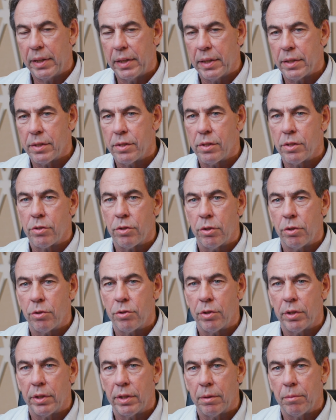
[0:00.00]
is the
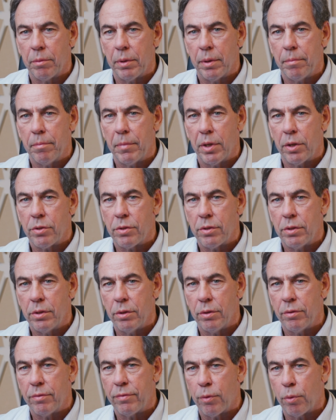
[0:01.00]
surgery that we most
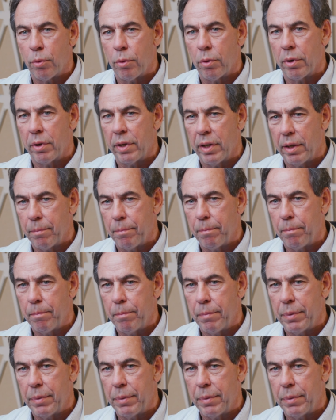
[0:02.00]
do for hip